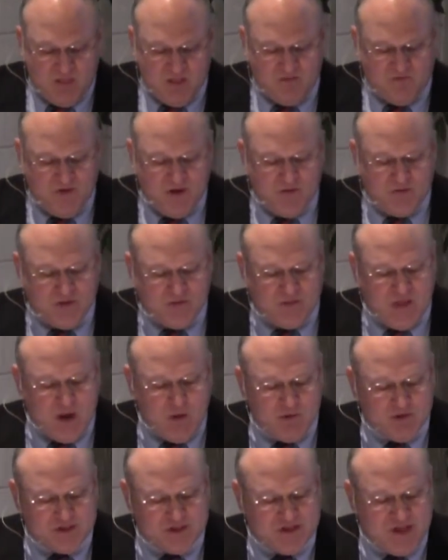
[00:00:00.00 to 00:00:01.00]
They felt that
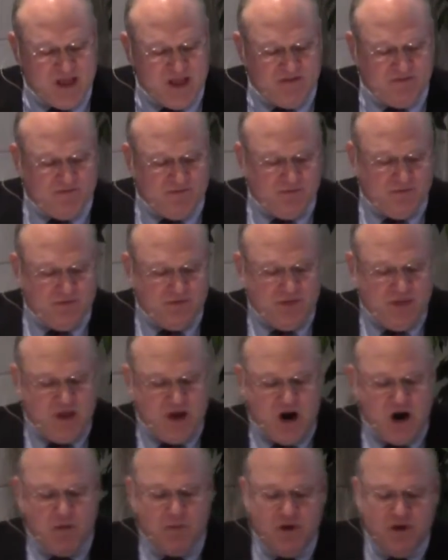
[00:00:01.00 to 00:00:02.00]
they were safe with
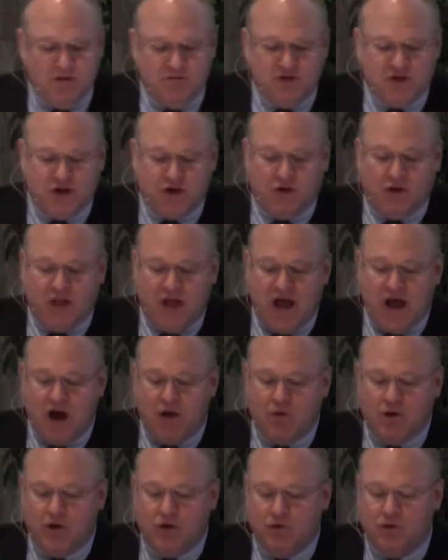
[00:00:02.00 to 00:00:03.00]
the army of General
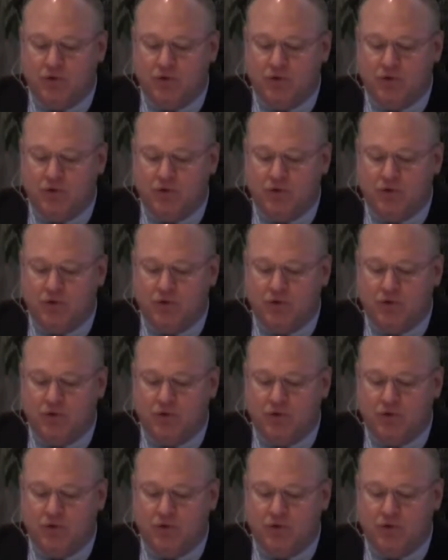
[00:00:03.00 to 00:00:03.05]
Howard,